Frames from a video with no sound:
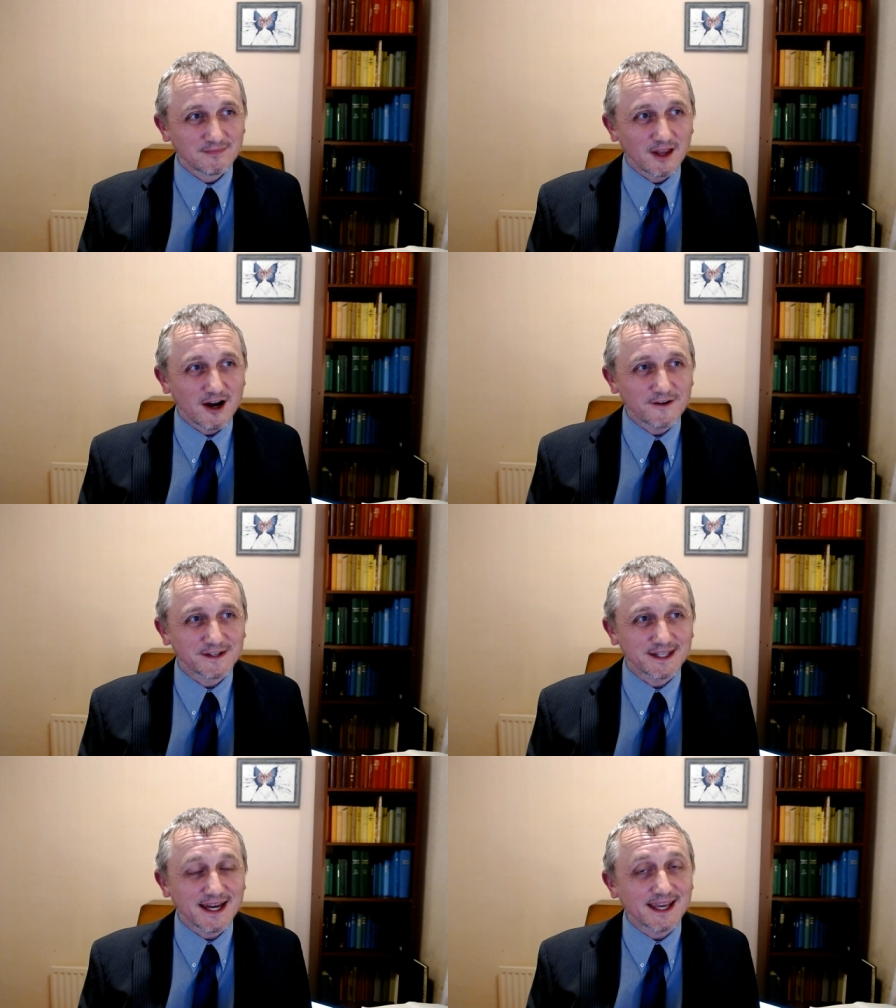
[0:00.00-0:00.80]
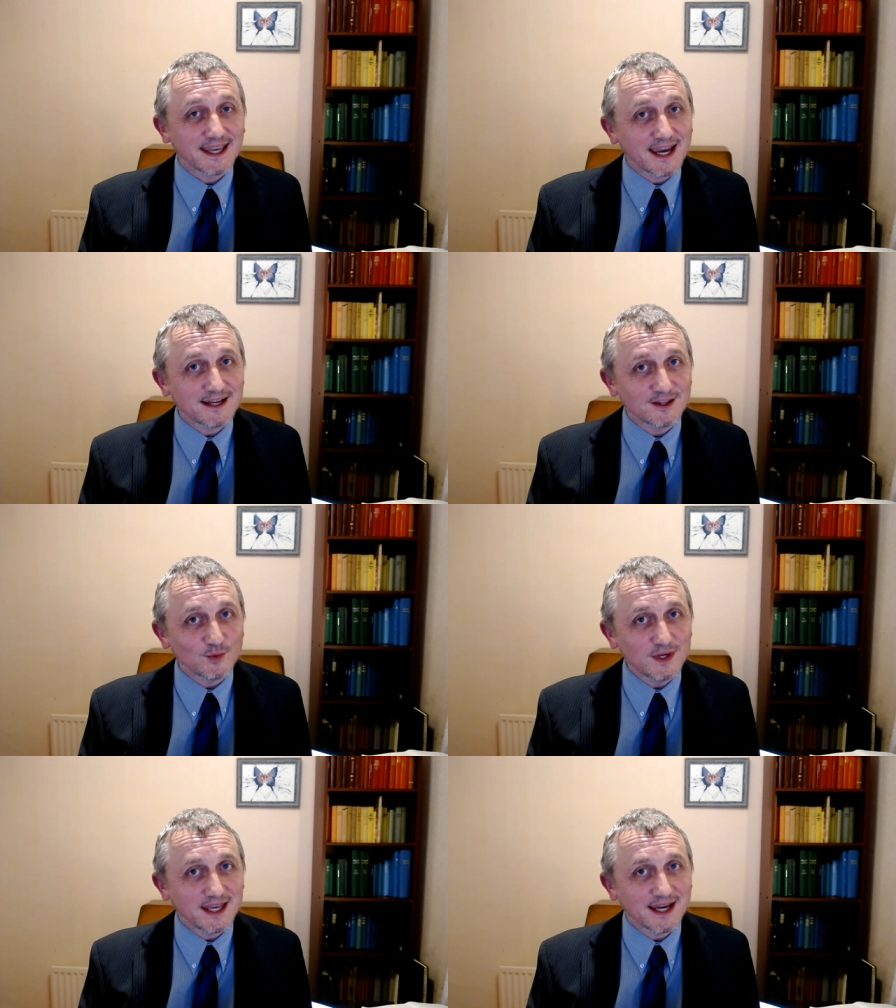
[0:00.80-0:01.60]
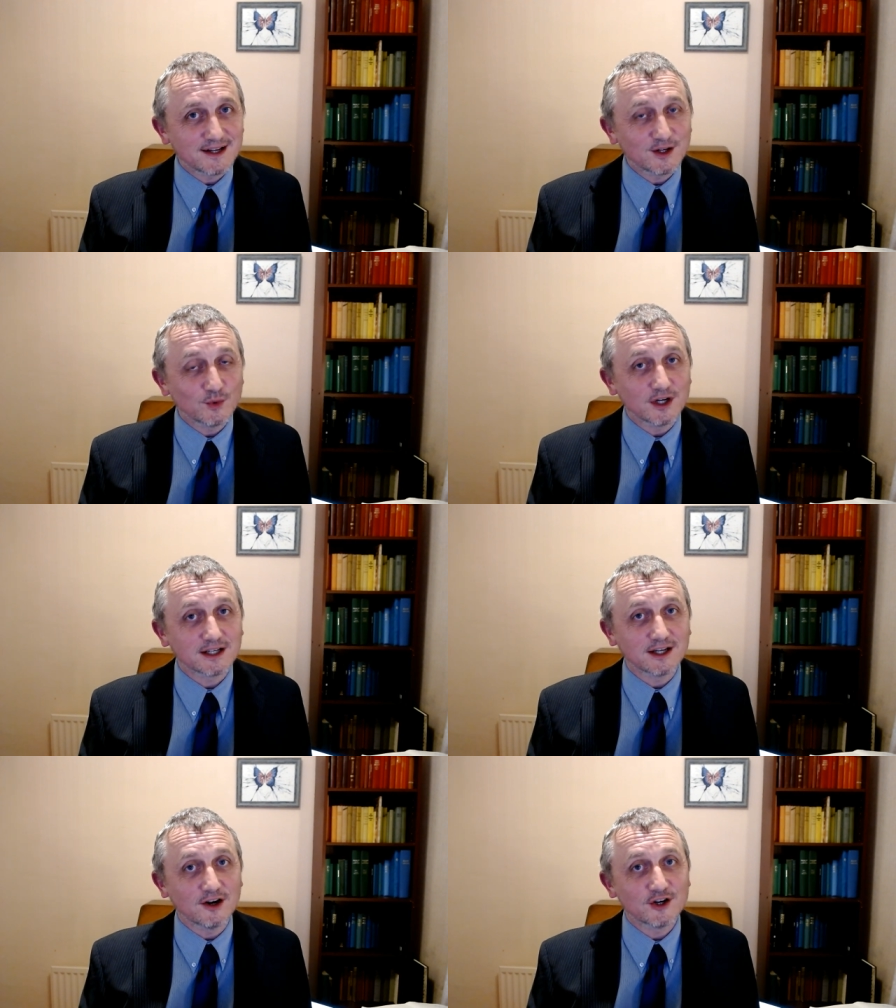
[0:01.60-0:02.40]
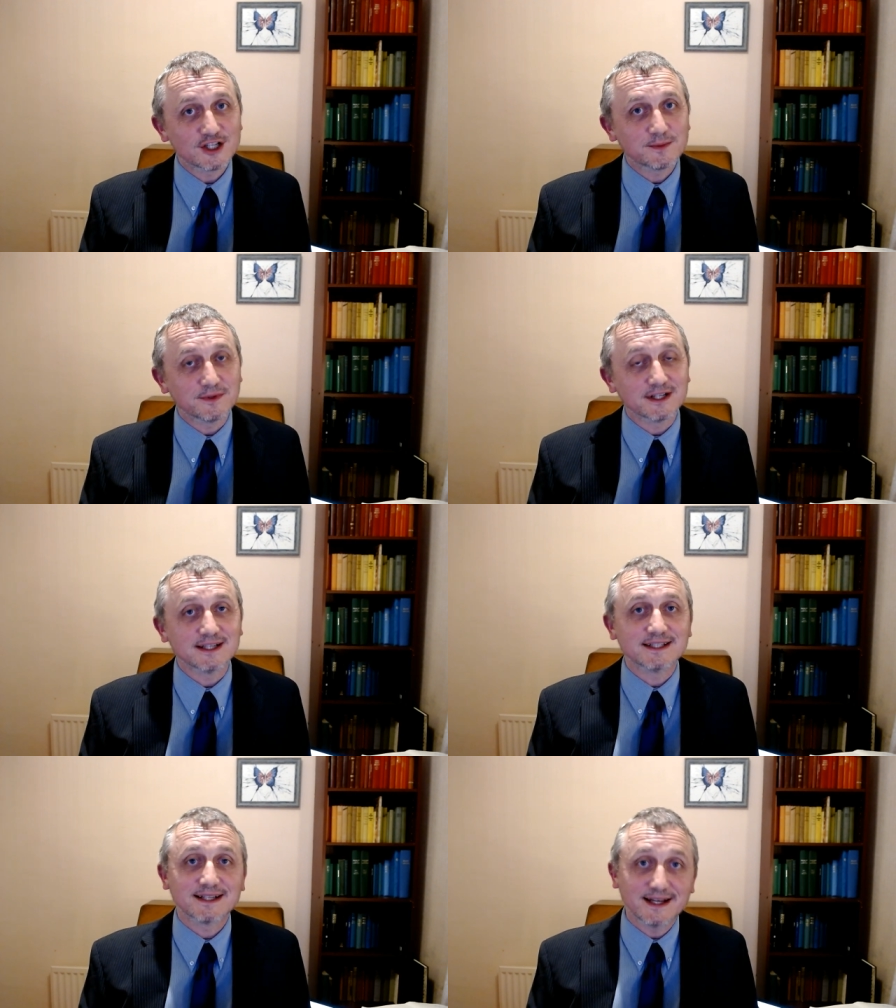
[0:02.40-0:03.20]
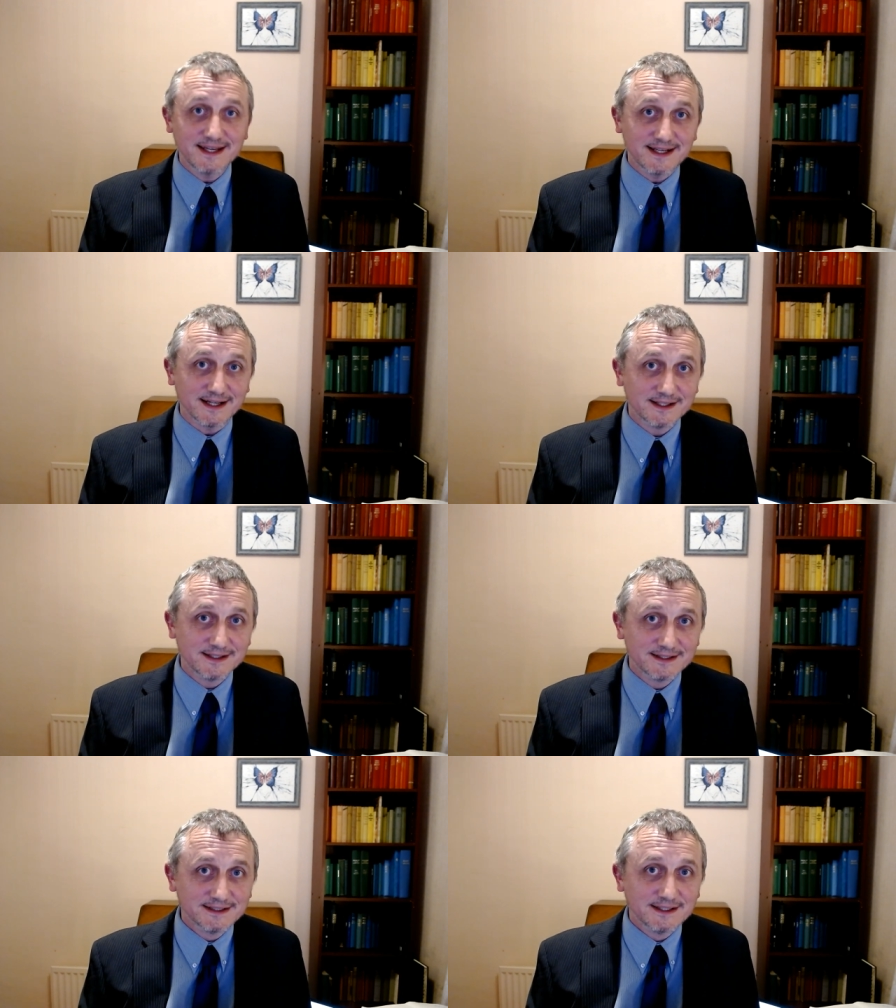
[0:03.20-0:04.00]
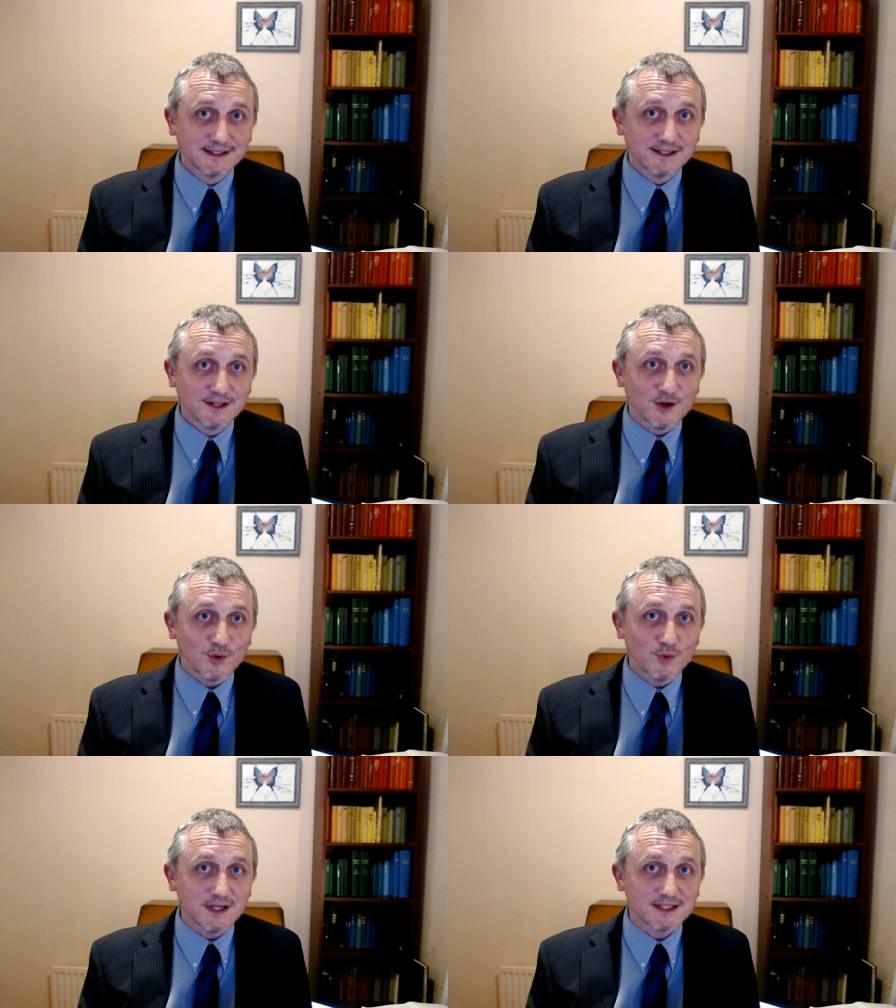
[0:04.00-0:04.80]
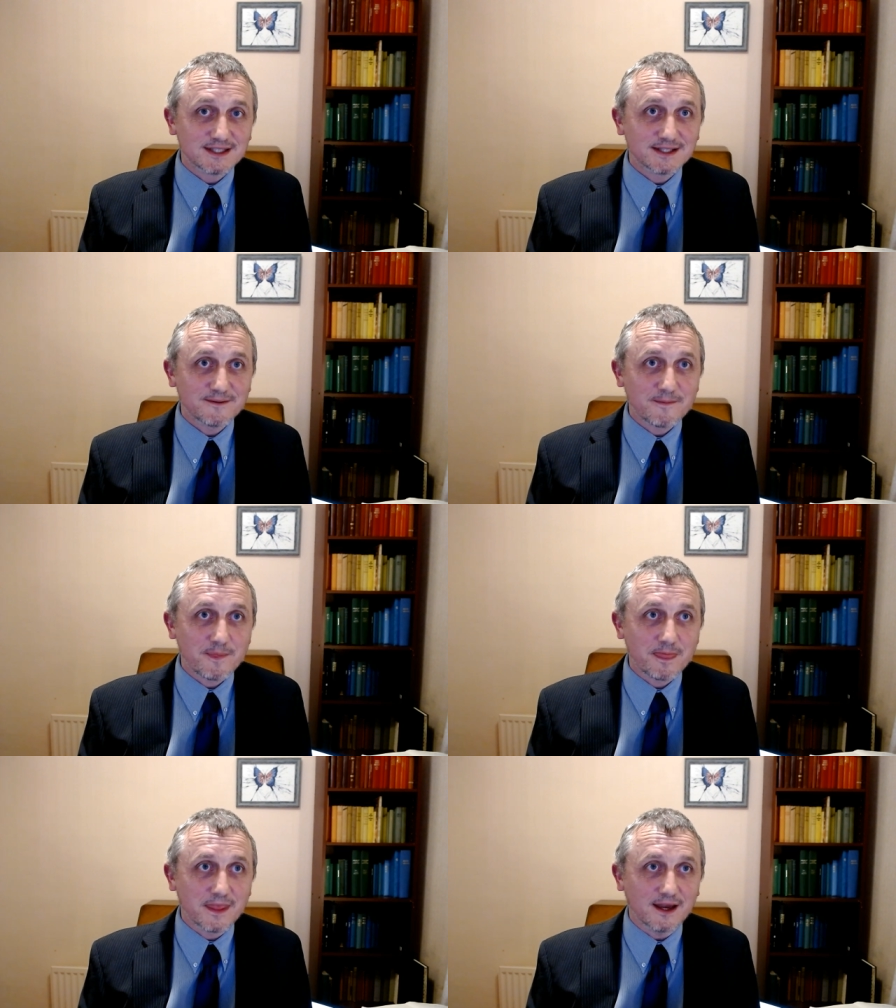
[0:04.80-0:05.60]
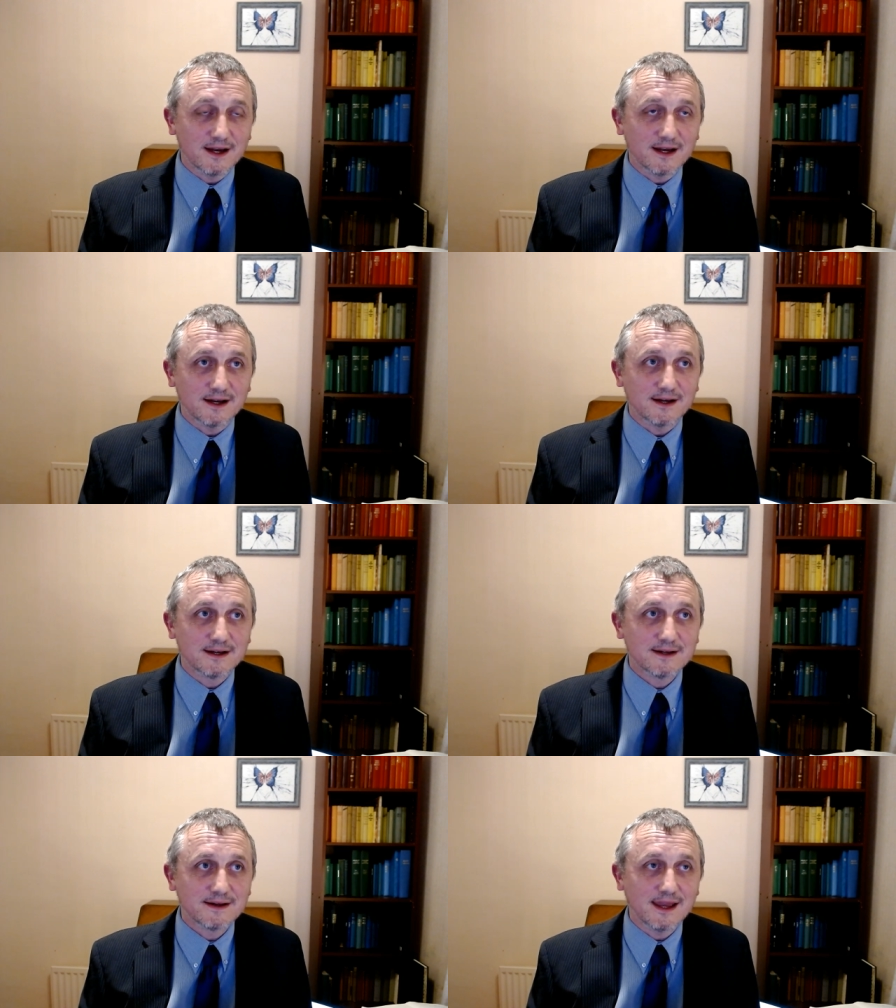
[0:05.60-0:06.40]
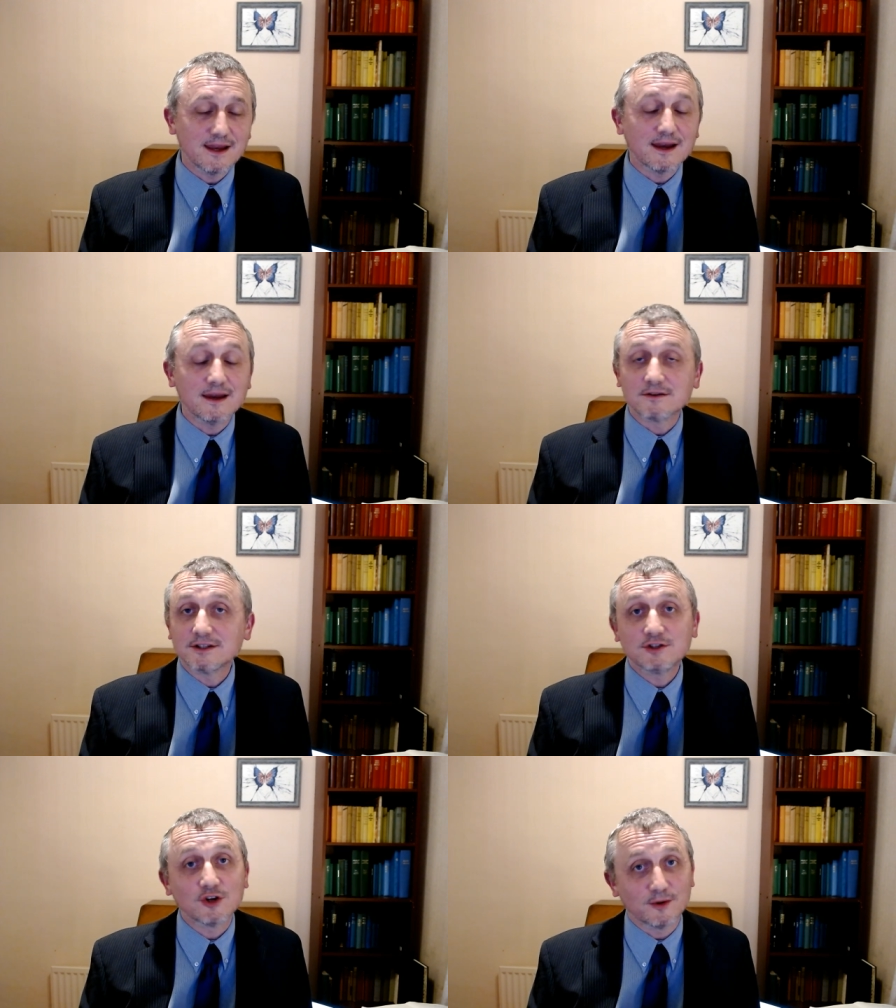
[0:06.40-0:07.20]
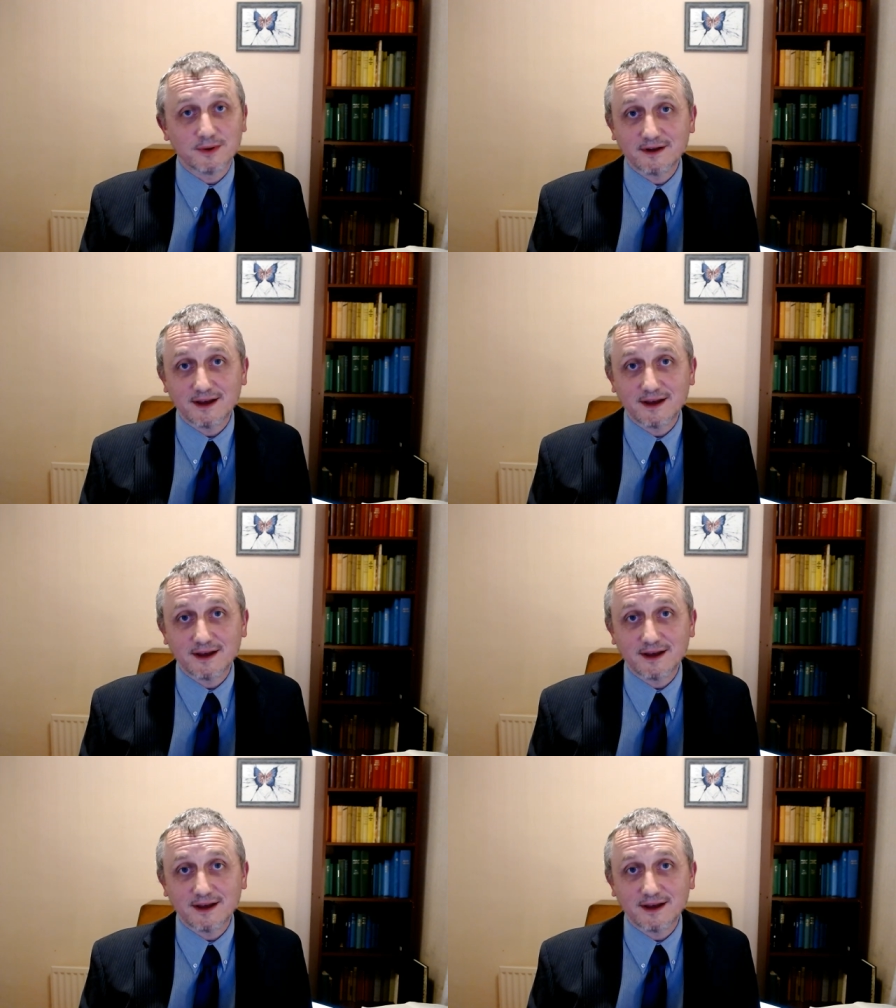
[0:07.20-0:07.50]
After that, again at the weekend, I worked at a hospital as a cleaner, which uh, it was a job.